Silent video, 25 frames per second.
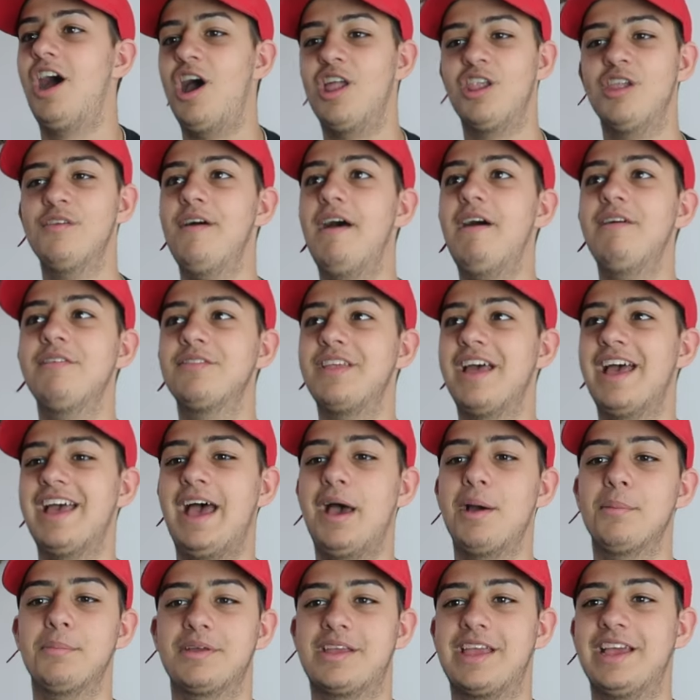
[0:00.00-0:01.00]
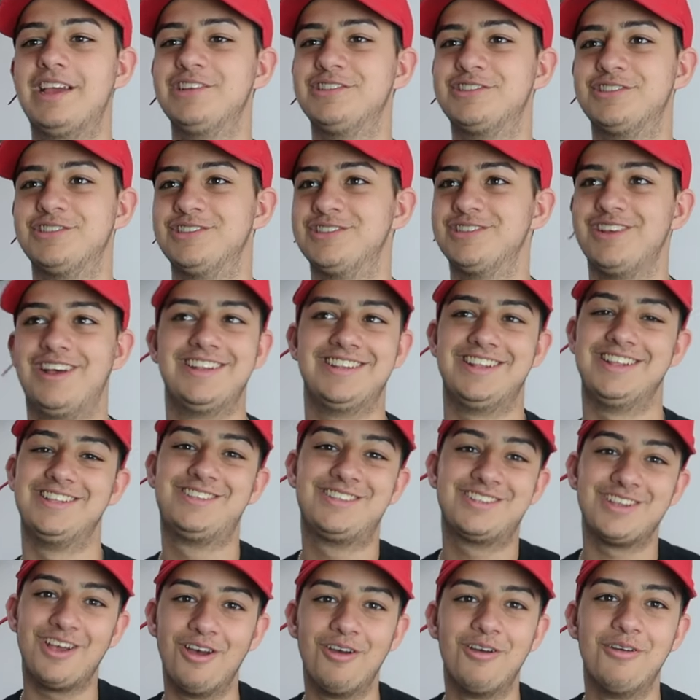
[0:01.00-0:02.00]
I love how the applications, like, they're
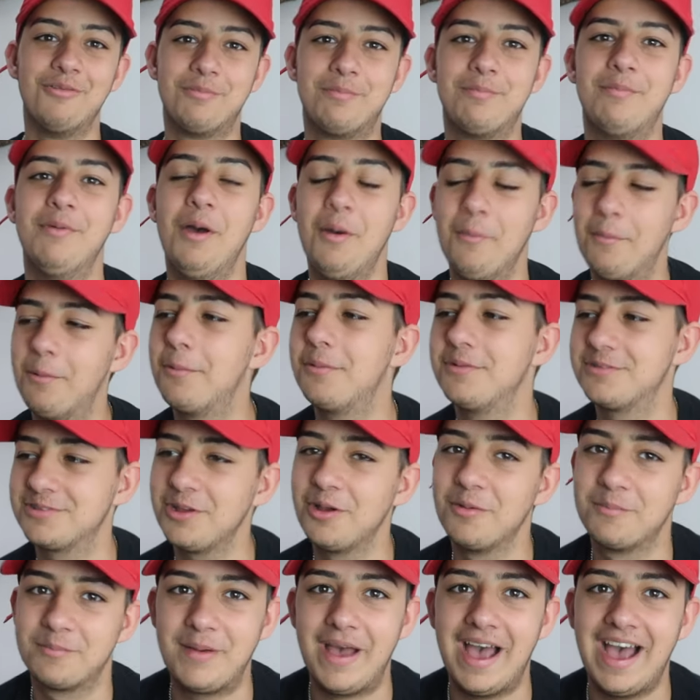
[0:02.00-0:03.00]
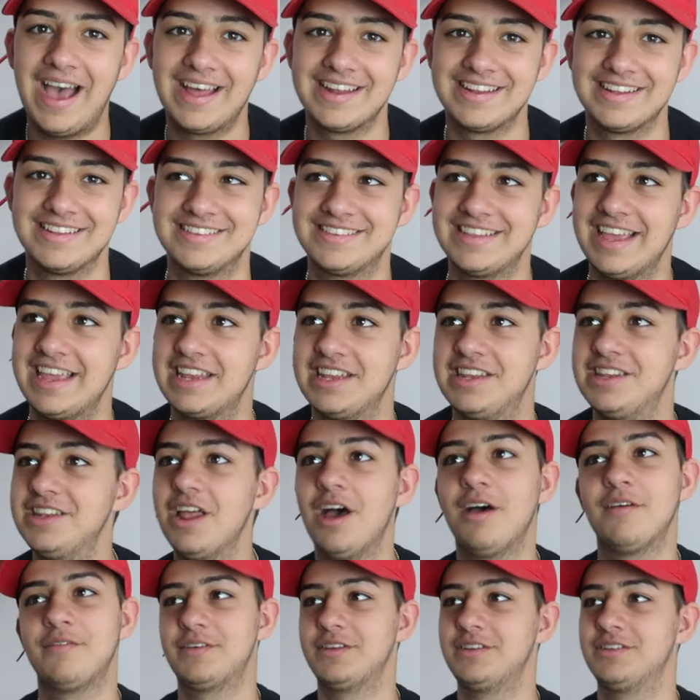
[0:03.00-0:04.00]
so, probably so bad and take
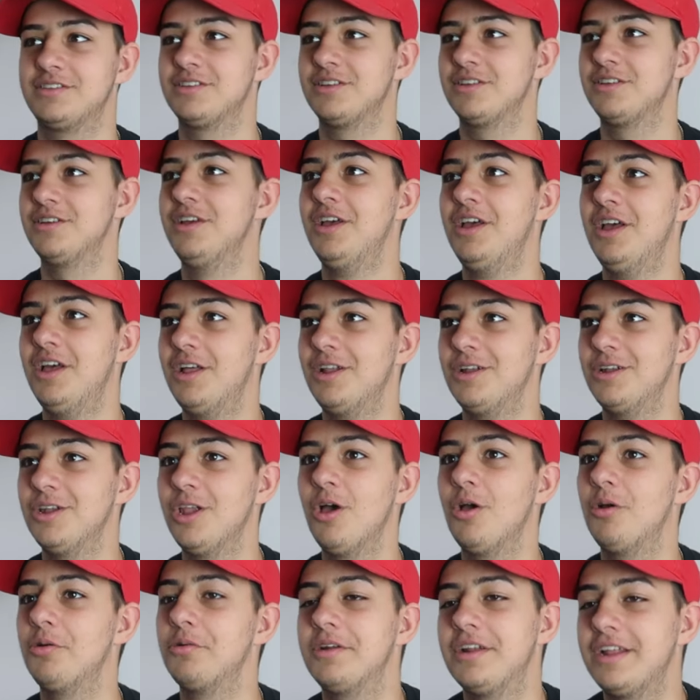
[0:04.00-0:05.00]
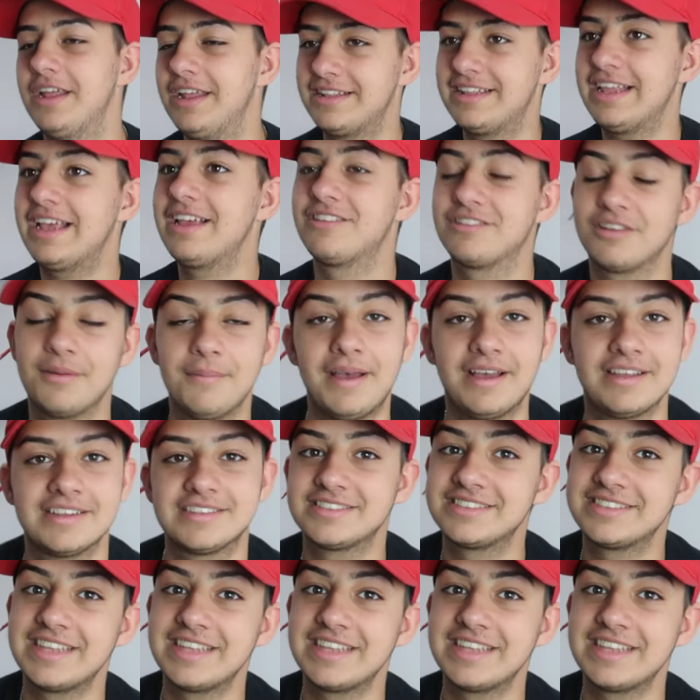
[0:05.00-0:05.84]
nothing to load. It takes about a